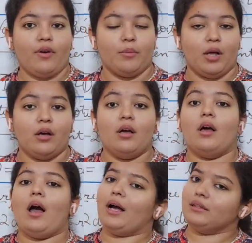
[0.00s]

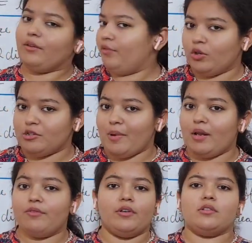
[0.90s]
If it's not
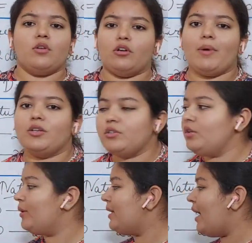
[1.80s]
mentioned, you can either find the
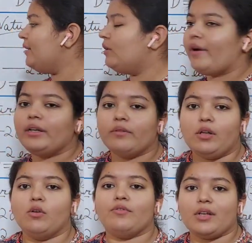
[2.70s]
value of x
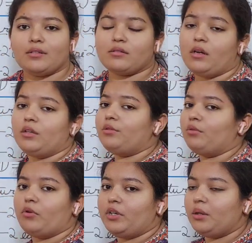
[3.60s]
through quadratic equation
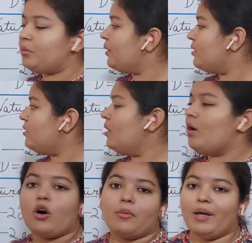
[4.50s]
or by
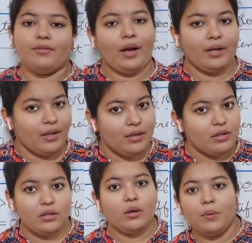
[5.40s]
factorization. Okay.
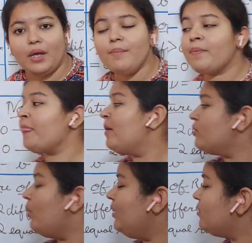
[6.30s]
So what does quadratic formula
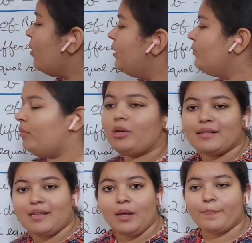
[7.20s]
say?
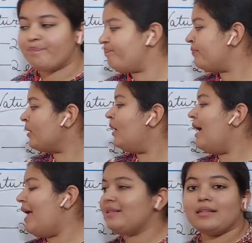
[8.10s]
X is equals
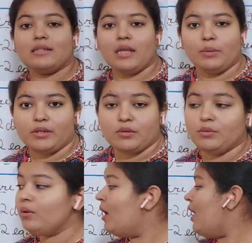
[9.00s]
to
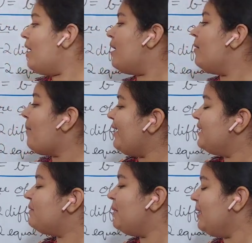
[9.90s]
minus b plus
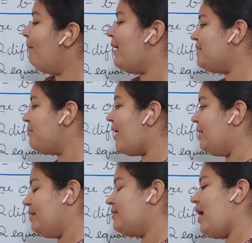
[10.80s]
minus under root b
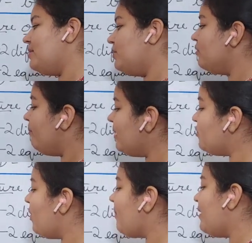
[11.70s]
square minus
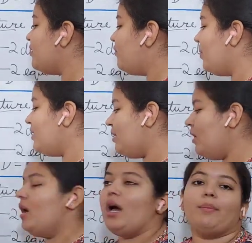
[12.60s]
4ac upon 2a.
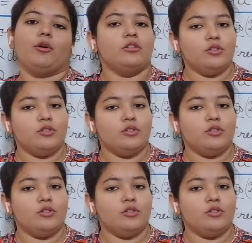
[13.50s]
Okay.